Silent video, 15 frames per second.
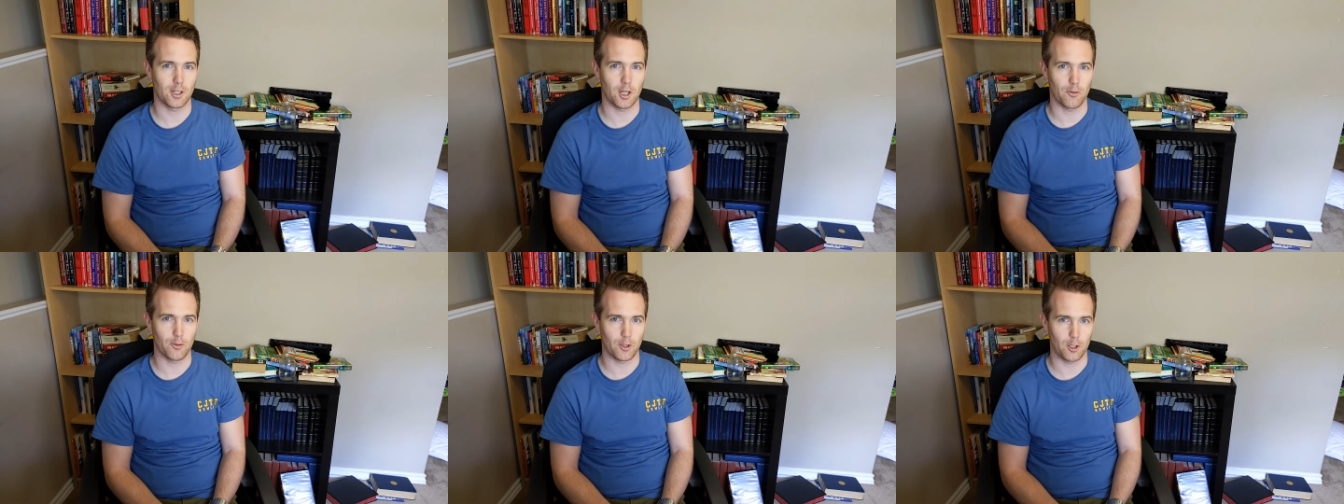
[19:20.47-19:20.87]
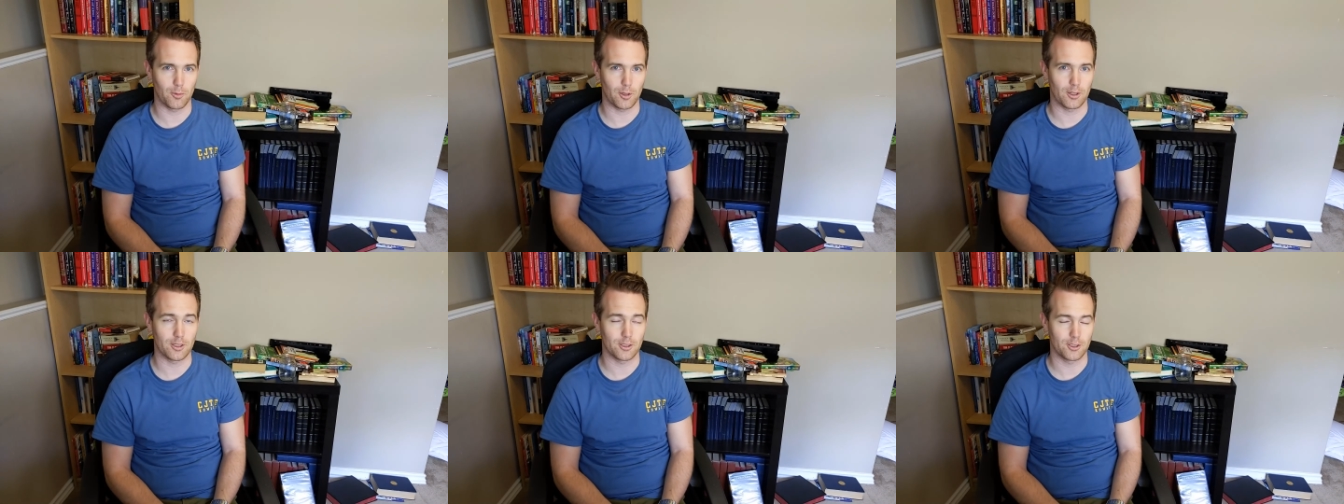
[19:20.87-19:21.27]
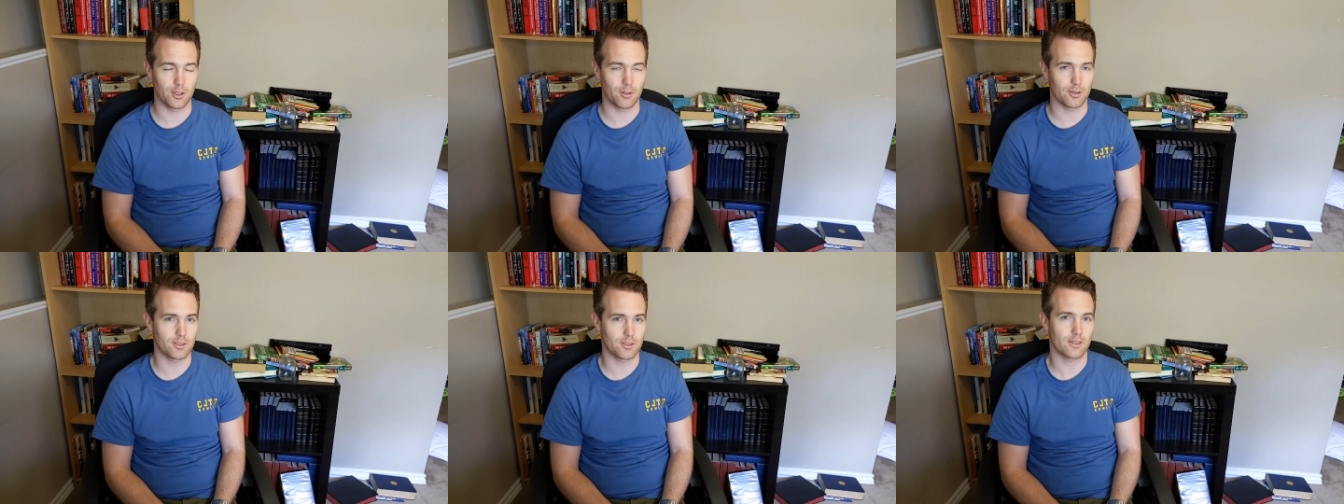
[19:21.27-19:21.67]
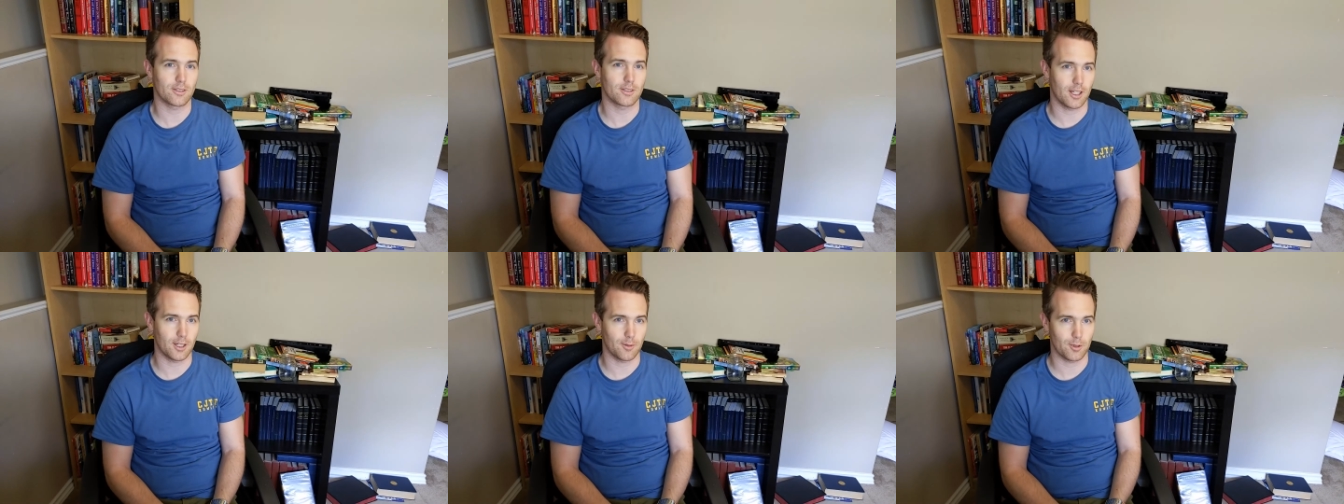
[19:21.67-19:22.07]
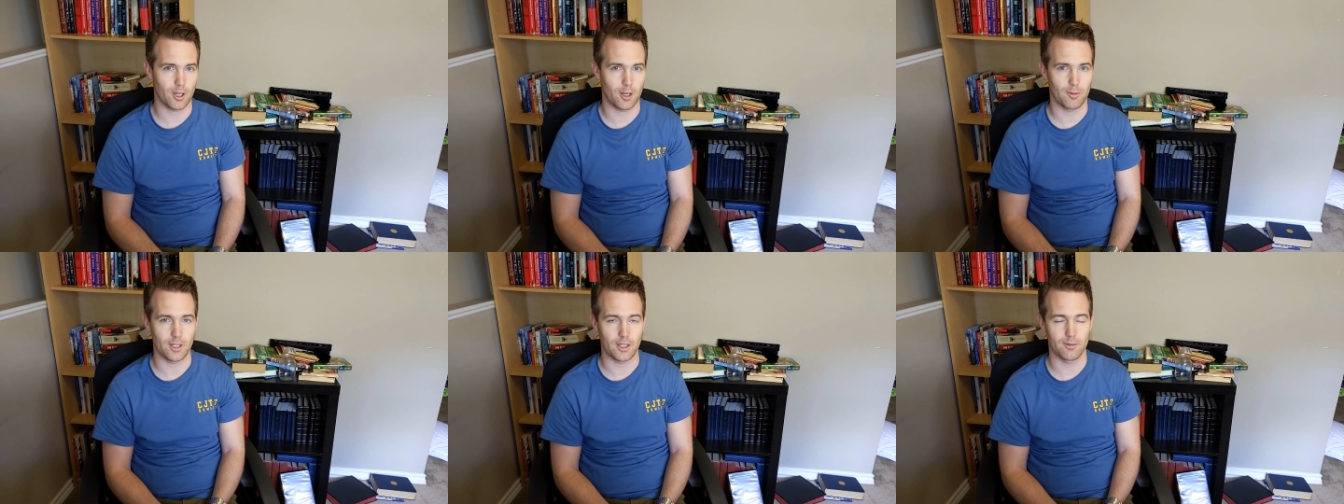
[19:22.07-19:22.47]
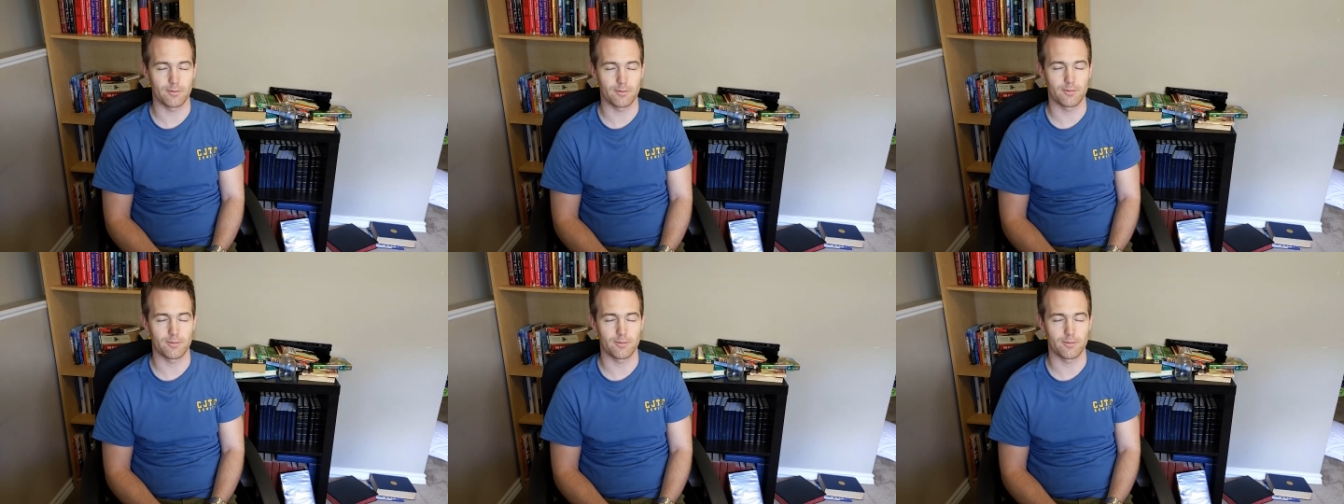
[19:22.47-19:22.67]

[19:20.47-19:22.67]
of humor, jokes, stand-up comedy.